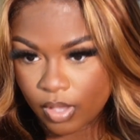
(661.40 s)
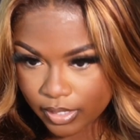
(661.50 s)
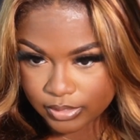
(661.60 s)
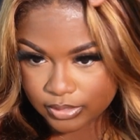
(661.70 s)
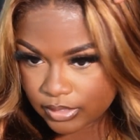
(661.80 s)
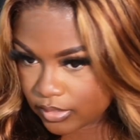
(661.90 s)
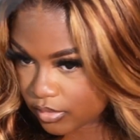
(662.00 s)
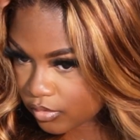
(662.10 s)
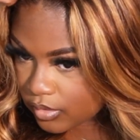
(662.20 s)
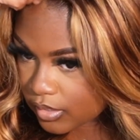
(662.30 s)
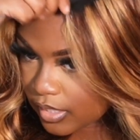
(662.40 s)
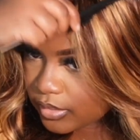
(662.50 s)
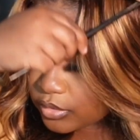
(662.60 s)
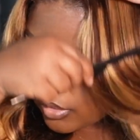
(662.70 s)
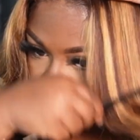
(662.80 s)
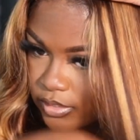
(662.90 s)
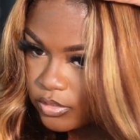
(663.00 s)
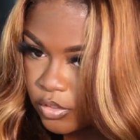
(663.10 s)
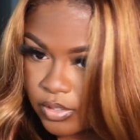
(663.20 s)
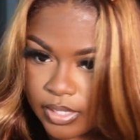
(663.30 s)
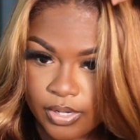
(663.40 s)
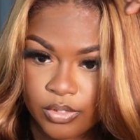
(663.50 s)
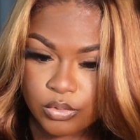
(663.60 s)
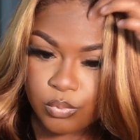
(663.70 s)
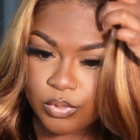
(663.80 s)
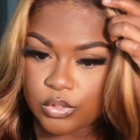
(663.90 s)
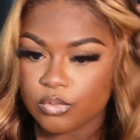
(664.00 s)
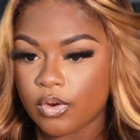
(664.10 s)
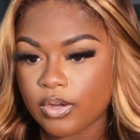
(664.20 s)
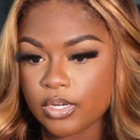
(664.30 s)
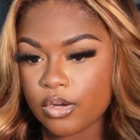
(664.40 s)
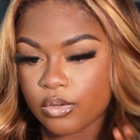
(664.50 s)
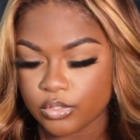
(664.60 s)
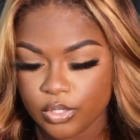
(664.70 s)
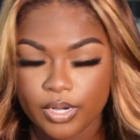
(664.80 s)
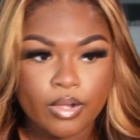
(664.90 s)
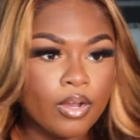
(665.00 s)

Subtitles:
it's easier to cut your layers once you've already curled your hair